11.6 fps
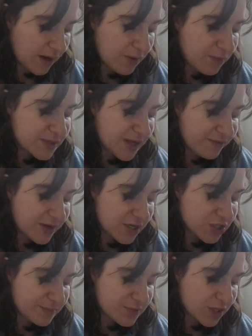It was of an
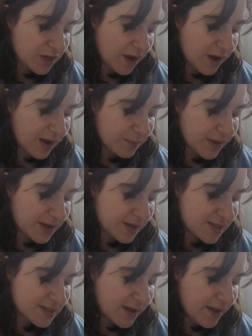Egyptian god
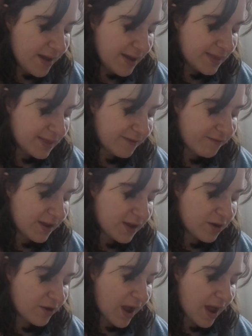because the
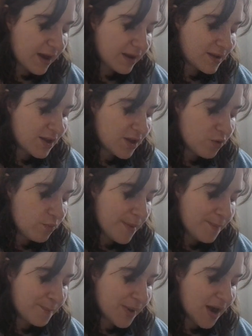figure had a
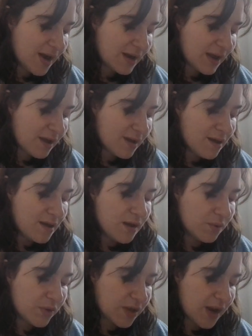human body
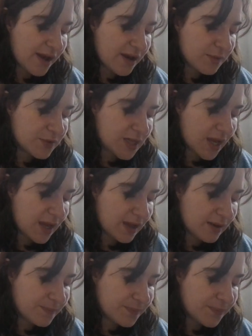with an animal's
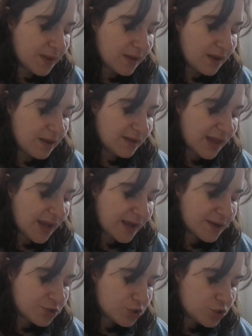head,
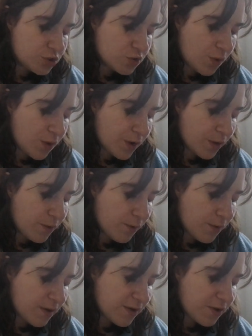like a stork
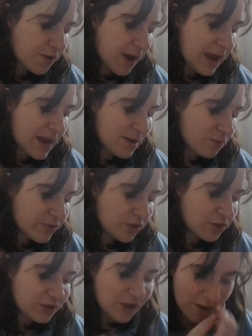or a crane with
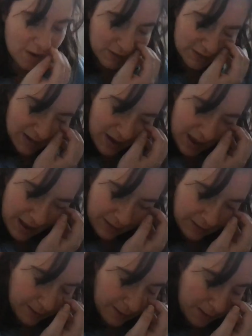a long neck